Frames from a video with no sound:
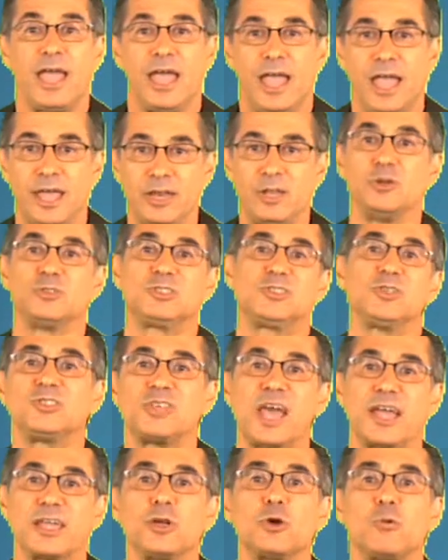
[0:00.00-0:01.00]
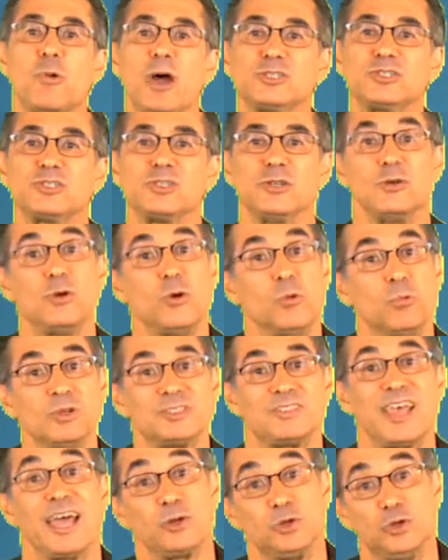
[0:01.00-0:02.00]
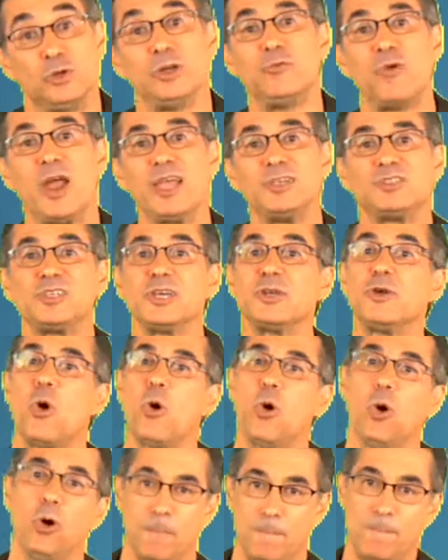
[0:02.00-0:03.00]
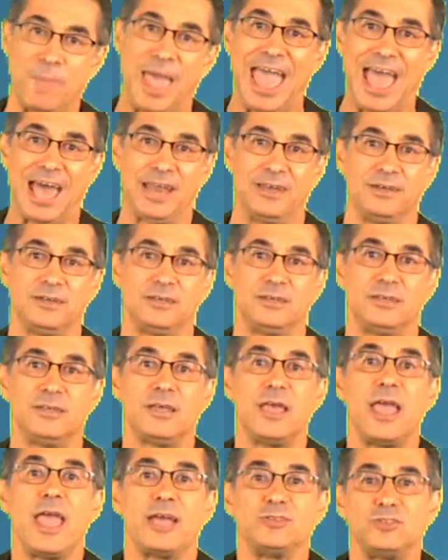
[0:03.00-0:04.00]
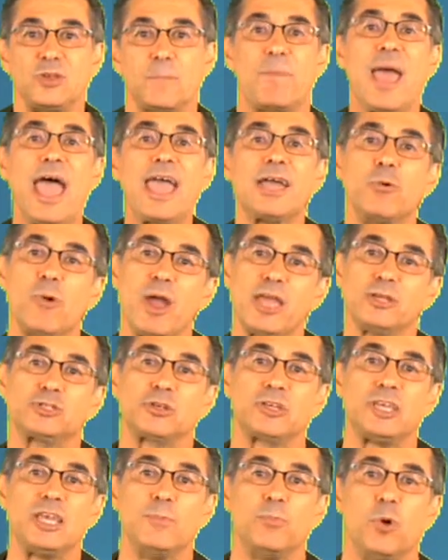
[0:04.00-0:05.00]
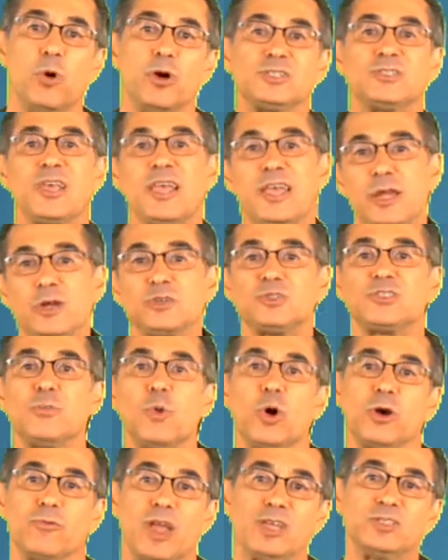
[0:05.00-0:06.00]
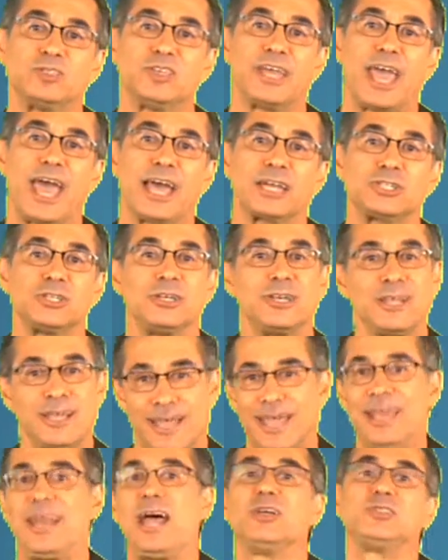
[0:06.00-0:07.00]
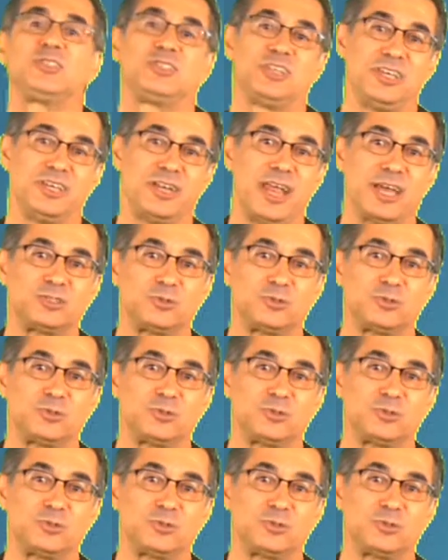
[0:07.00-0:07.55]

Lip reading: And here's the second question. Was that good racing or bad? As you bang away at your keyboards, here's some more racing action, and I'll see you next